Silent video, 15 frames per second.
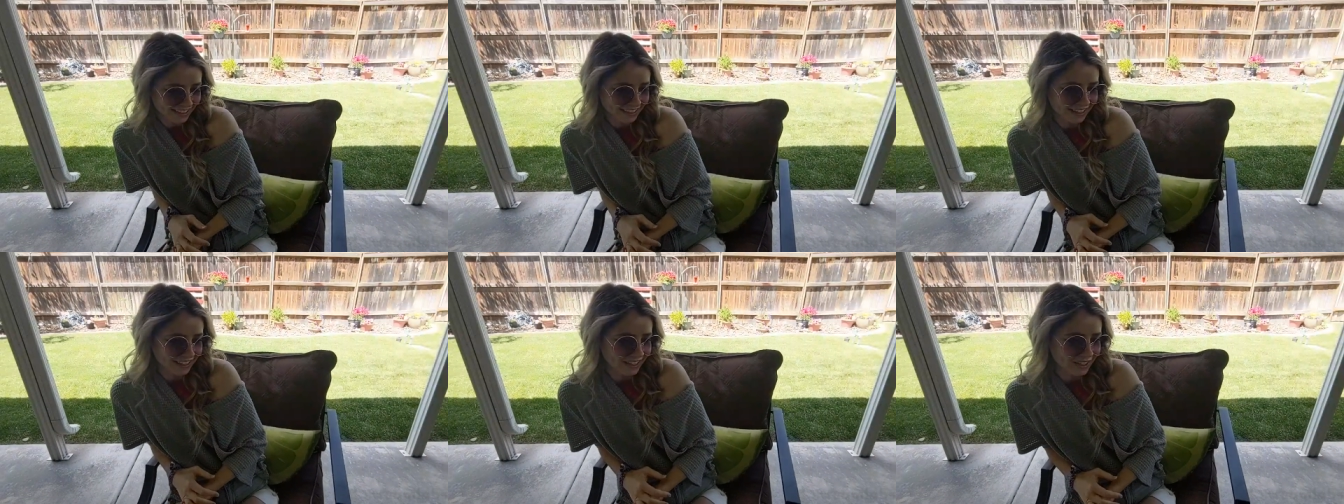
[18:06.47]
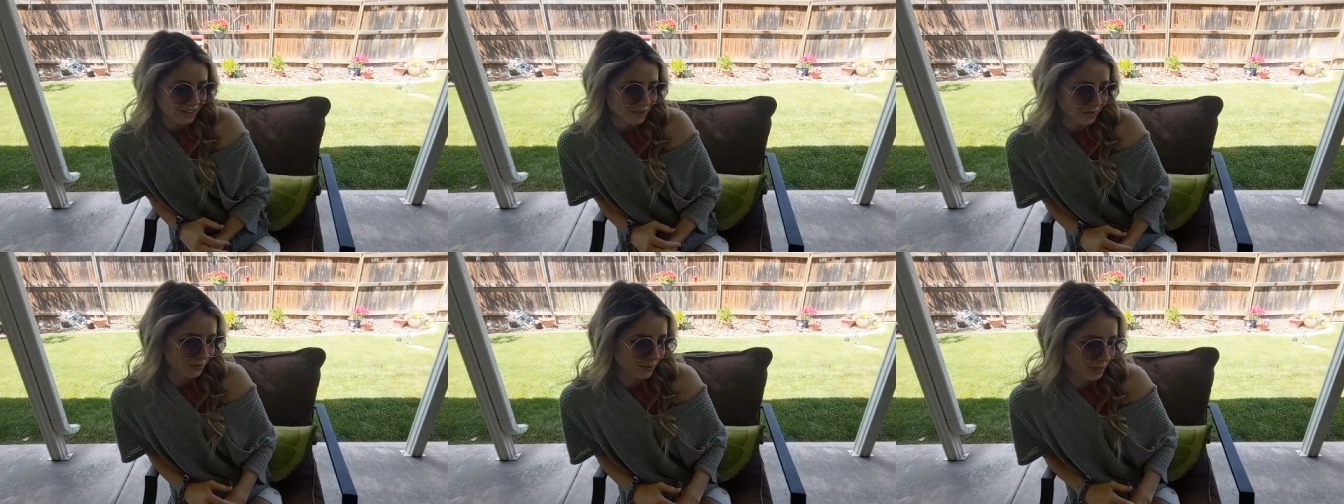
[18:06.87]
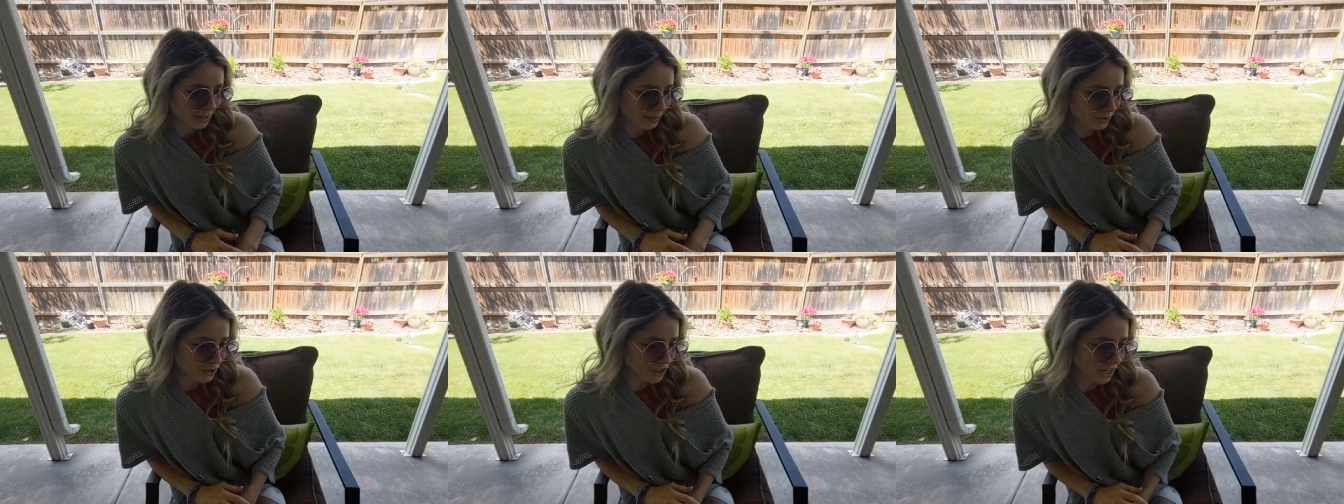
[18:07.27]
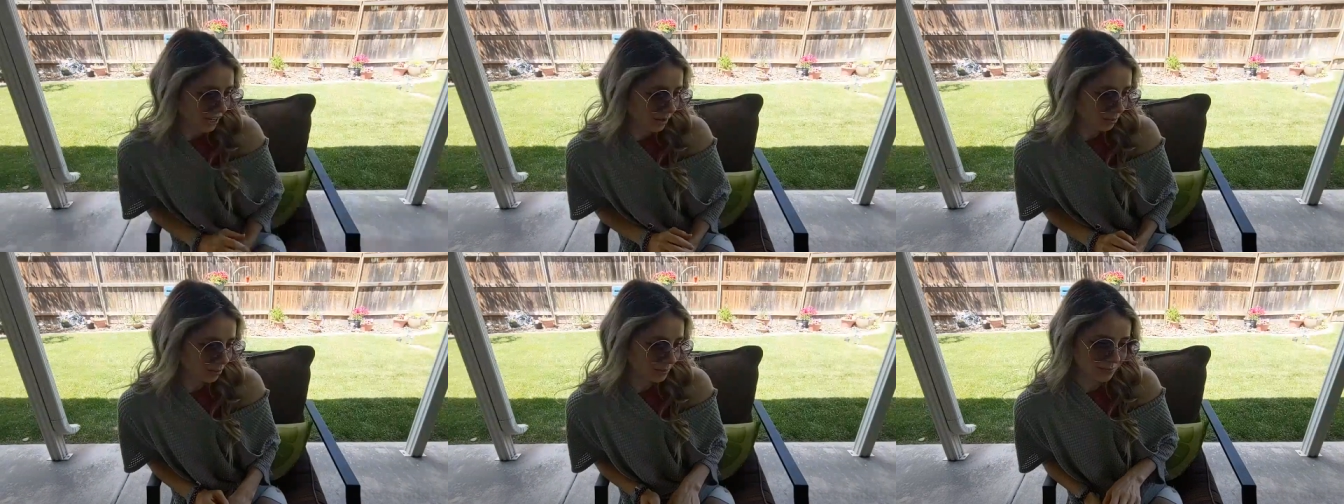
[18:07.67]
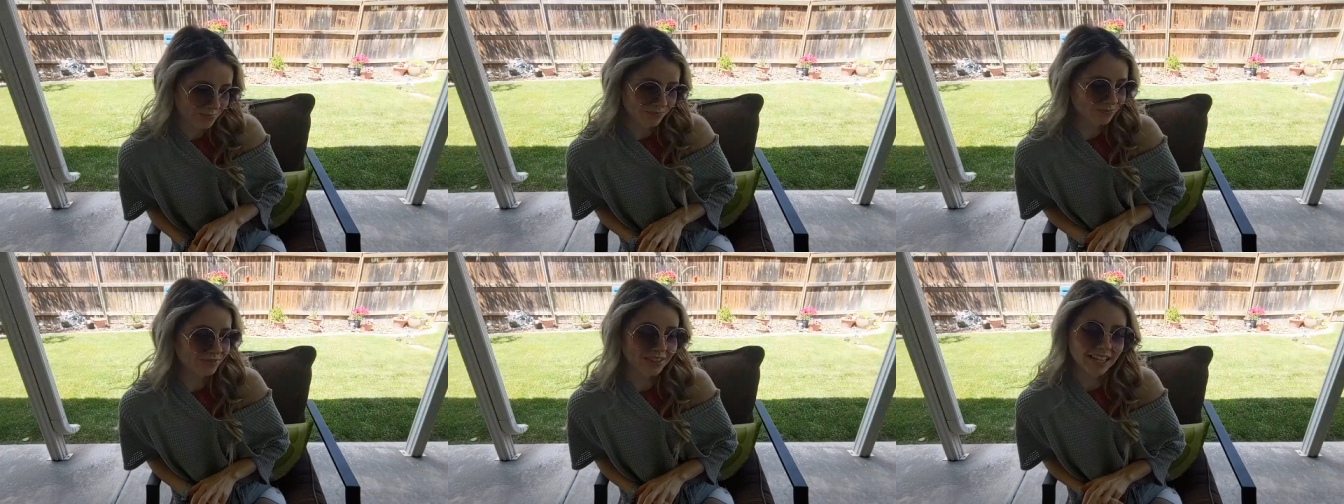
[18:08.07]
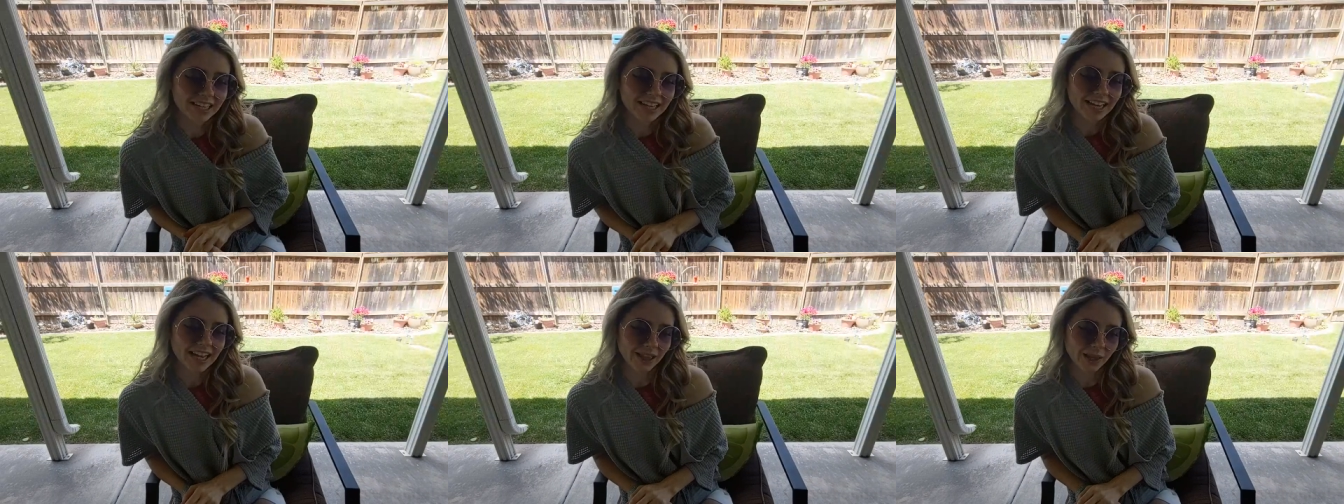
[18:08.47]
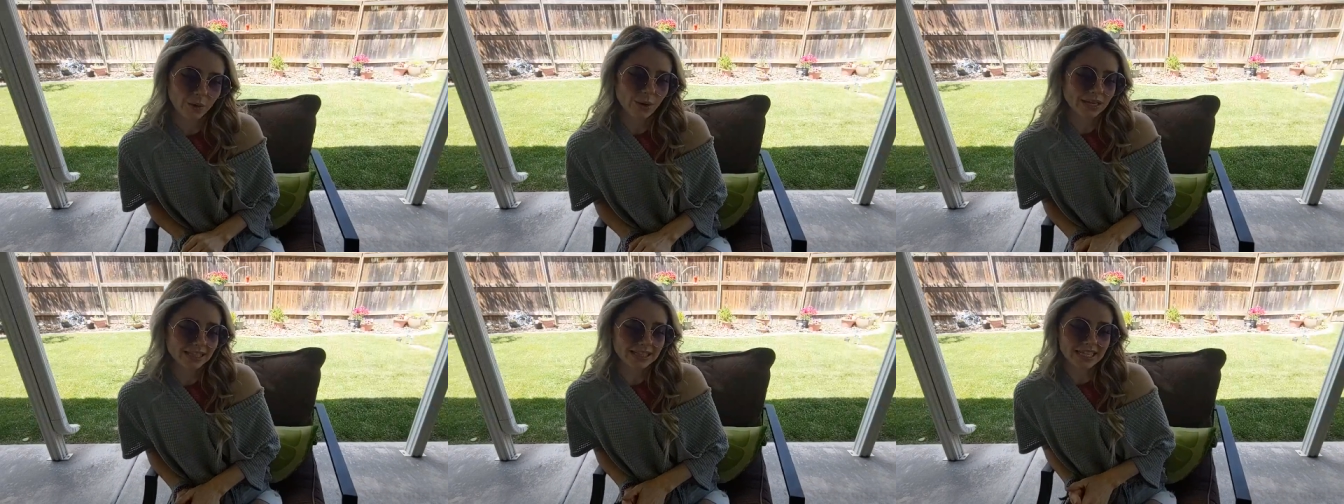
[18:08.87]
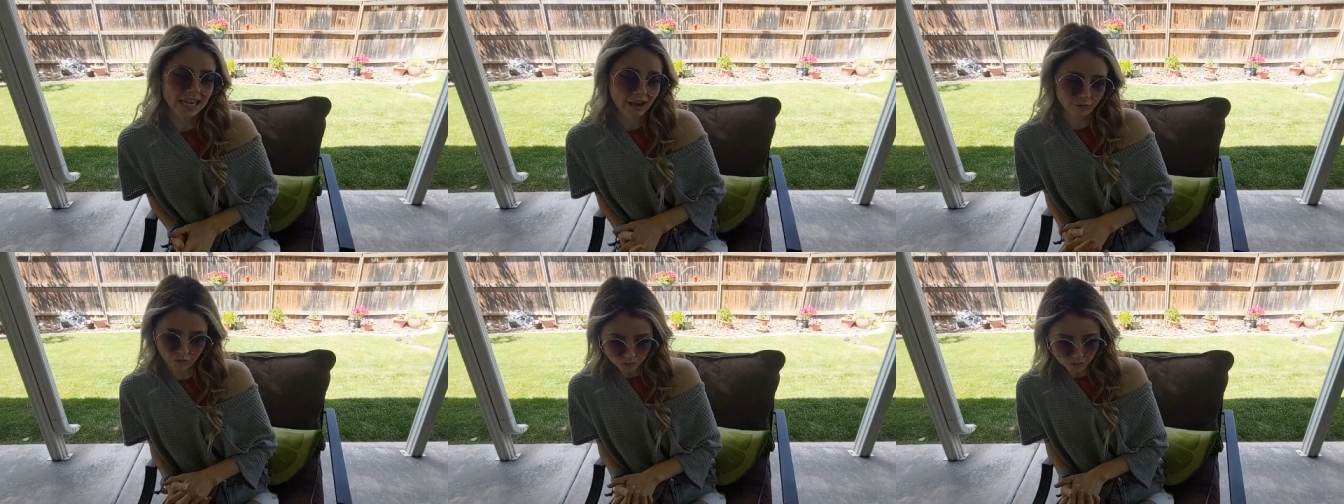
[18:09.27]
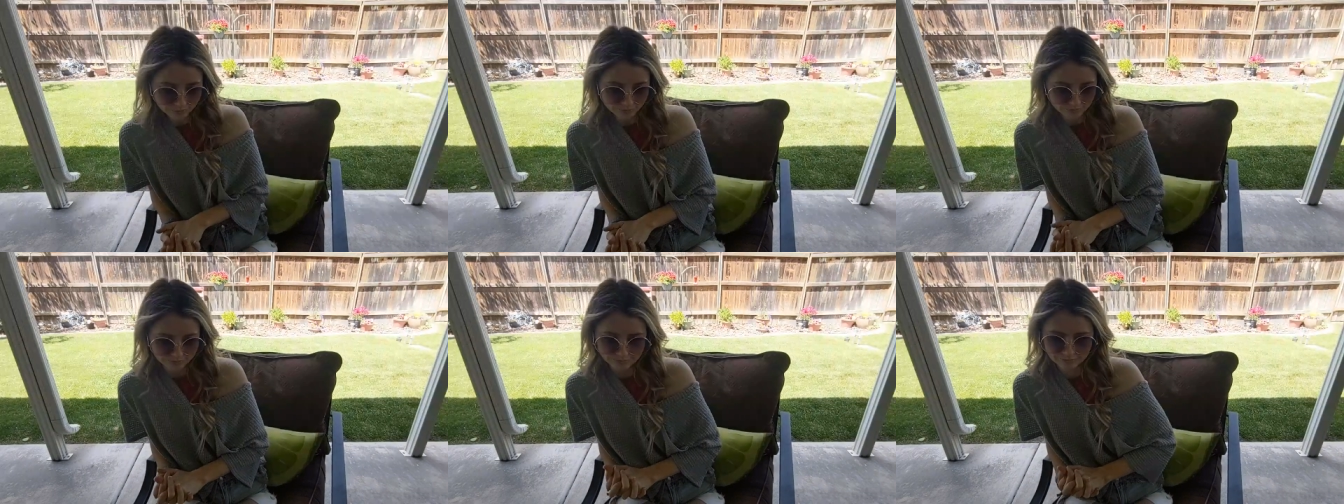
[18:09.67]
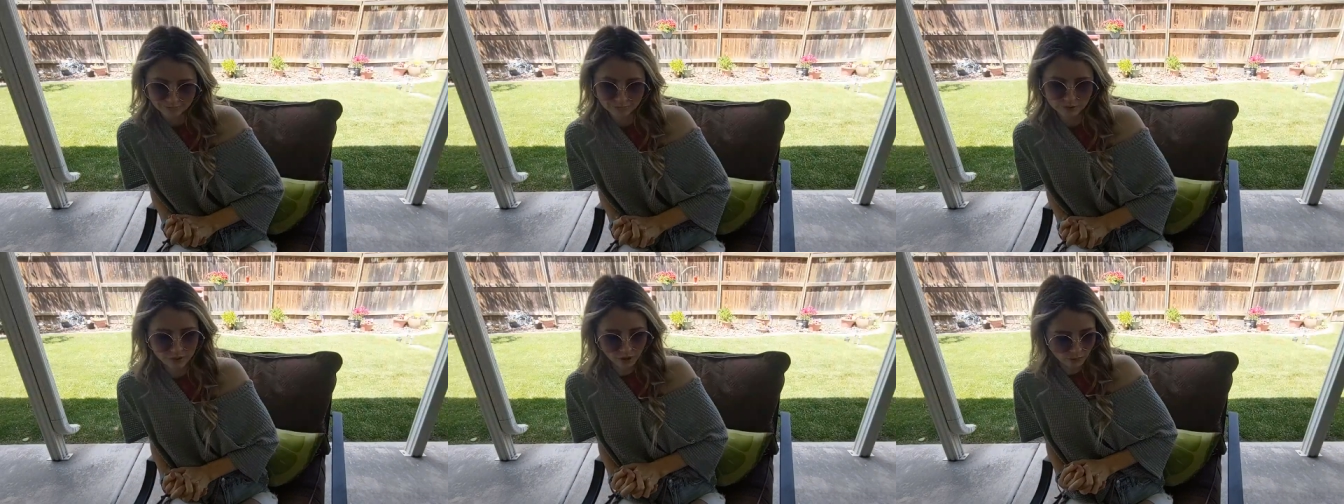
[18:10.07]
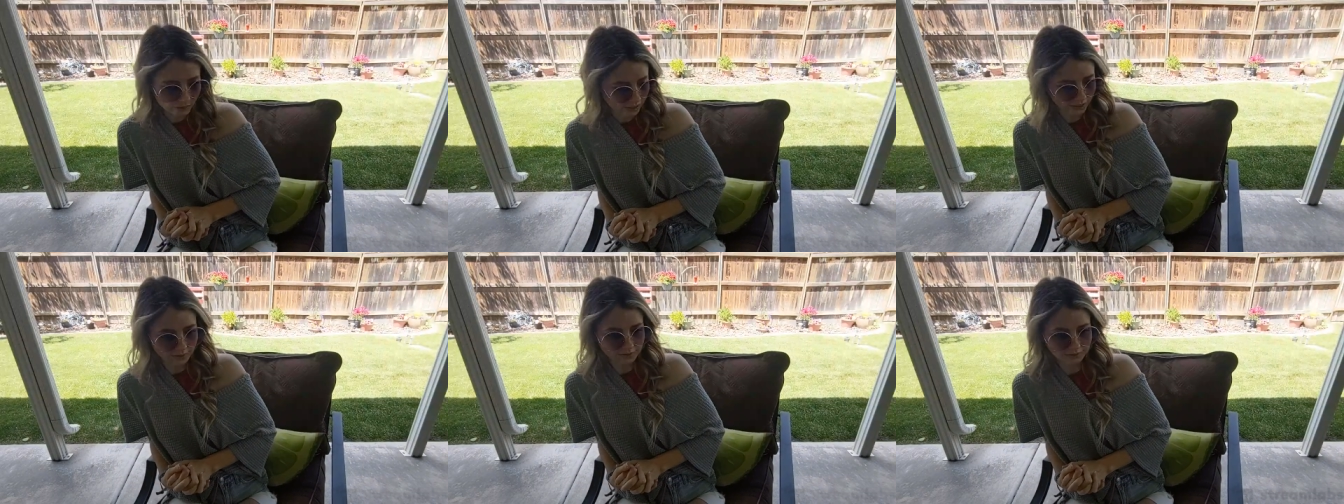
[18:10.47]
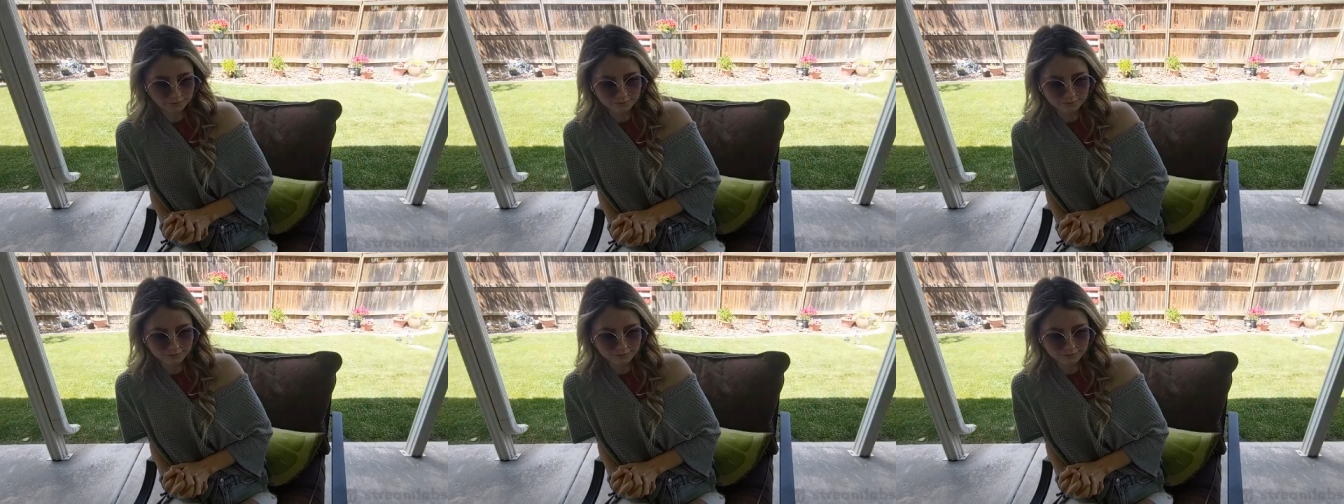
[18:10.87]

could work on this weird champ. Though. Hello, yeah, Diablo. Right What's going on?